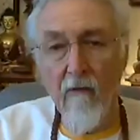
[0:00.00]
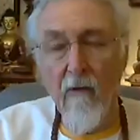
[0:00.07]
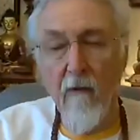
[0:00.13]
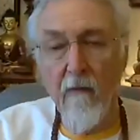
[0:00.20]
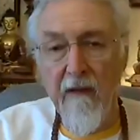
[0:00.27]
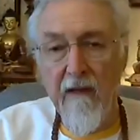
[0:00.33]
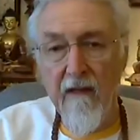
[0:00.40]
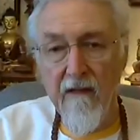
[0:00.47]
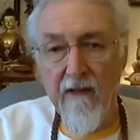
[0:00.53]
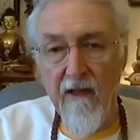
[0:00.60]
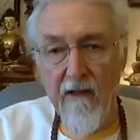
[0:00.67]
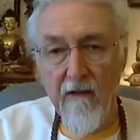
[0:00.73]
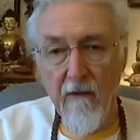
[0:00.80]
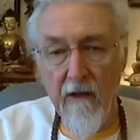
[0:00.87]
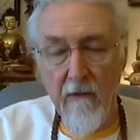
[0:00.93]
we'll be
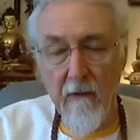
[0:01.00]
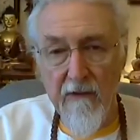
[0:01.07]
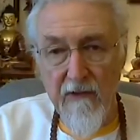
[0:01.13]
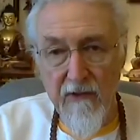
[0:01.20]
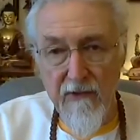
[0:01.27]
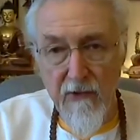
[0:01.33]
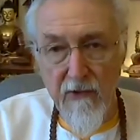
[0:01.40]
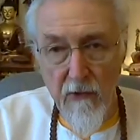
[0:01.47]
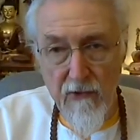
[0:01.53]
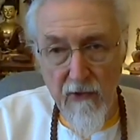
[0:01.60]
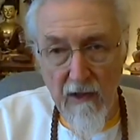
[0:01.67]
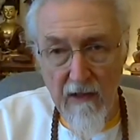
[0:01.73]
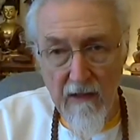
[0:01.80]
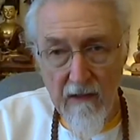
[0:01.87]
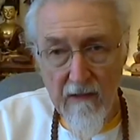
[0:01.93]
continuing with the
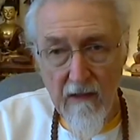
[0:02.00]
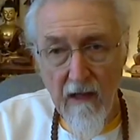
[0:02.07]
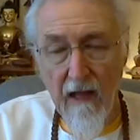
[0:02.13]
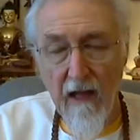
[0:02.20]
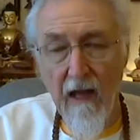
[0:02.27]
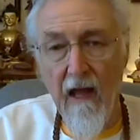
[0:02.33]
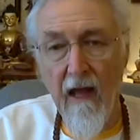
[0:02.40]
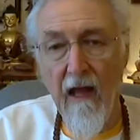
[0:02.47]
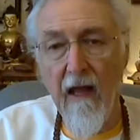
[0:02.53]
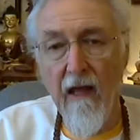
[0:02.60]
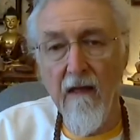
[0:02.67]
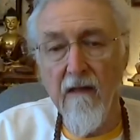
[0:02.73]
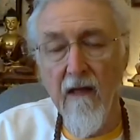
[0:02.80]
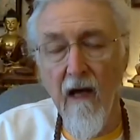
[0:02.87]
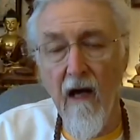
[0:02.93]
sutra,
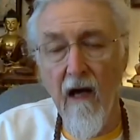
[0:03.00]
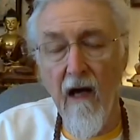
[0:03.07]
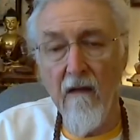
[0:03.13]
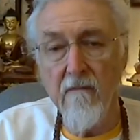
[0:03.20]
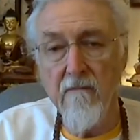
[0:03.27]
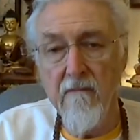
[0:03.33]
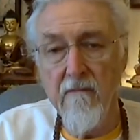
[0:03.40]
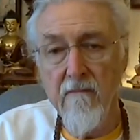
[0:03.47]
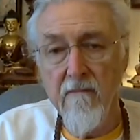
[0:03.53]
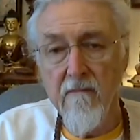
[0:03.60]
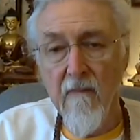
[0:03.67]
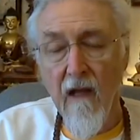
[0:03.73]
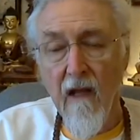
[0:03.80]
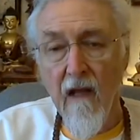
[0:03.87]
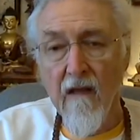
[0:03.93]
and
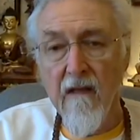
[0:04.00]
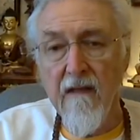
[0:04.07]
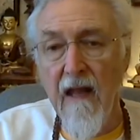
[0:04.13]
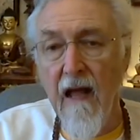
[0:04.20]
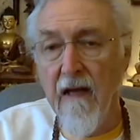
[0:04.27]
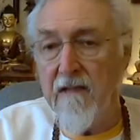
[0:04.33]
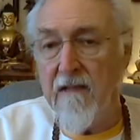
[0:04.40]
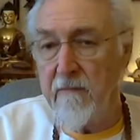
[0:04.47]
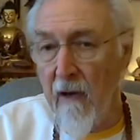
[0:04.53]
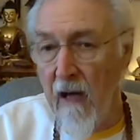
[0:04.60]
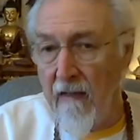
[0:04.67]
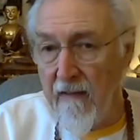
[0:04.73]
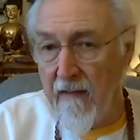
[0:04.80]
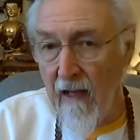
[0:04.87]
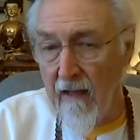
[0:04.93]
next
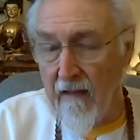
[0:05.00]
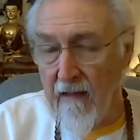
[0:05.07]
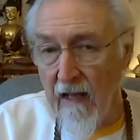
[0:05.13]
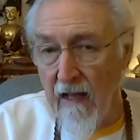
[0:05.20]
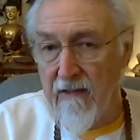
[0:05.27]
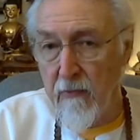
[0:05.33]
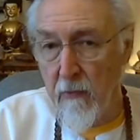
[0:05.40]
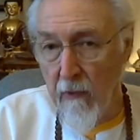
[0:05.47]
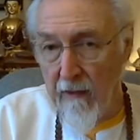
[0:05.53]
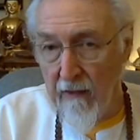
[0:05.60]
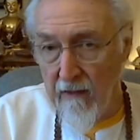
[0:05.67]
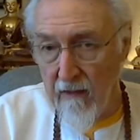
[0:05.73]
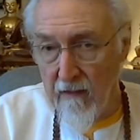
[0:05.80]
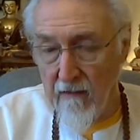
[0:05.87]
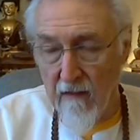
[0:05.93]

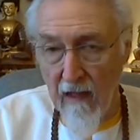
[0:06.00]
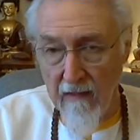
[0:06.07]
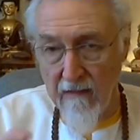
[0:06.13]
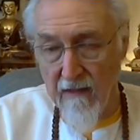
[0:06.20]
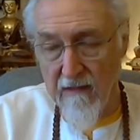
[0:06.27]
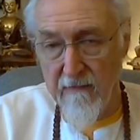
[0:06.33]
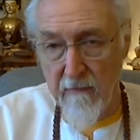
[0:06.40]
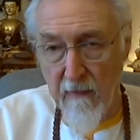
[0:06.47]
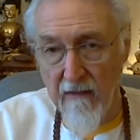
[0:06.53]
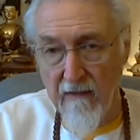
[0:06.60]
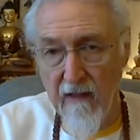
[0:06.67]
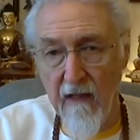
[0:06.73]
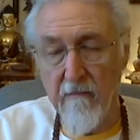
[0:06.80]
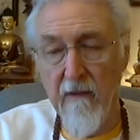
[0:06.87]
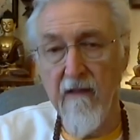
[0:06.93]
week, not this
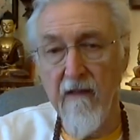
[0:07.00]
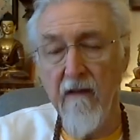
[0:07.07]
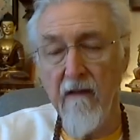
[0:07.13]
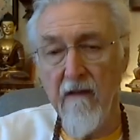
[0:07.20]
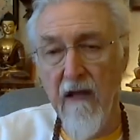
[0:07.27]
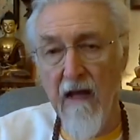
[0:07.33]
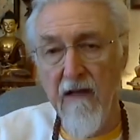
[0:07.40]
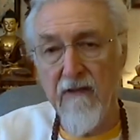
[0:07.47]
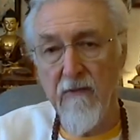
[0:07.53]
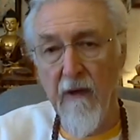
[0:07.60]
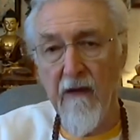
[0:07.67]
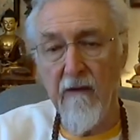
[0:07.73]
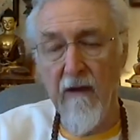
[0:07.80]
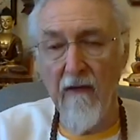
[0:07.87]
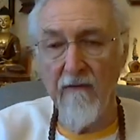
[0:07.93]
Monday, but next
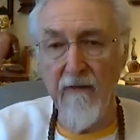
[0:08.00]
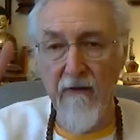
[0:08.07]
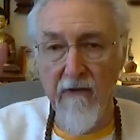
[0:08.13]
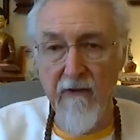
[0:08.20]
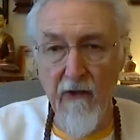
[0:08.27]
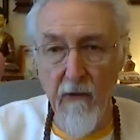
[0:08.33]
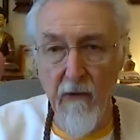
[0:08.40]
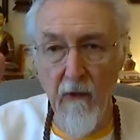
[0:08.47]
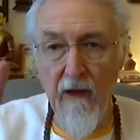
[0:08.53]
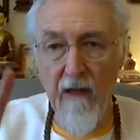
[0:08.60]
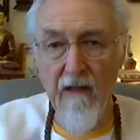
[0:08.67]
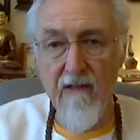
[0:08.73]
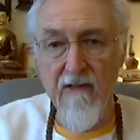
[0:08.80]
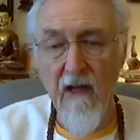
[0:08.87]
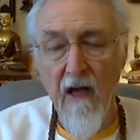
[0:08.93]
week, and for 2
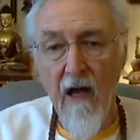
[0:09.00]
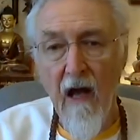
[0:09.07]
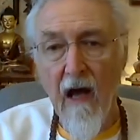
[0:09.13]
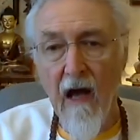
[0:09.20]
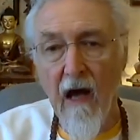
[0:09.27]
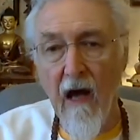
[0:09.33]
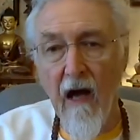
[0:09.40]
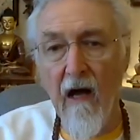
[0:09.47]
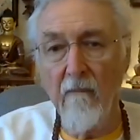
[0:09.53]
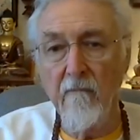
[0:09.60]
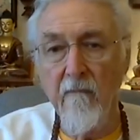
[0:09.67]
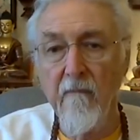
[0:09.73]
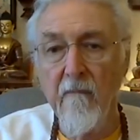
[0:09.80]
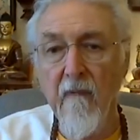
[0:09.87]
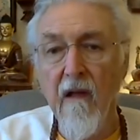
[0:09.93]
weeks,
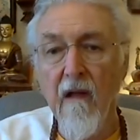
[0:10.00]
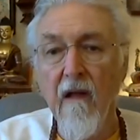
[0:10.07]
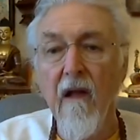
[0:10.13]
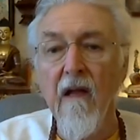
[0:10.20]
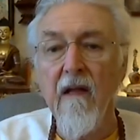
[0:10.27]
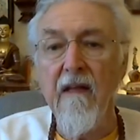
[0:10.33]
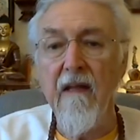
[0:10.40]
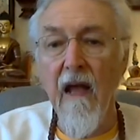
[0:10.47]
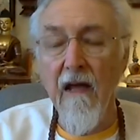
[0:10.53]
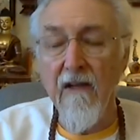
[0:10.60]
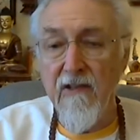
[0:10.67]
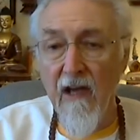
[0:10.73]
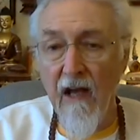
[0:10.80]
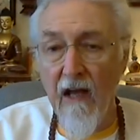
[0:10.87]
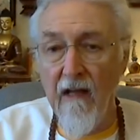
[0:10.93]

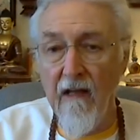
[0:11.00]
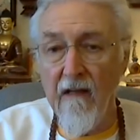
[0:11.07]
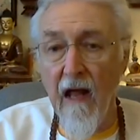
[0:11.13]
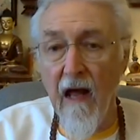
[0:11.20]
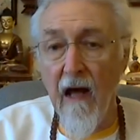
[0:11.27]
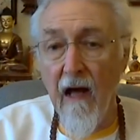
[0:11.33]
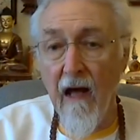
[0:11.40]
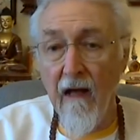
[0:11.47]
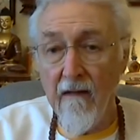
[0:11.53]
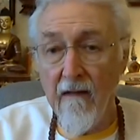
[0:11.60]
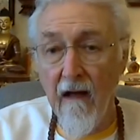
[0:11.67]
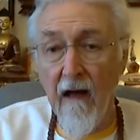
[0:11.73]
Geshe La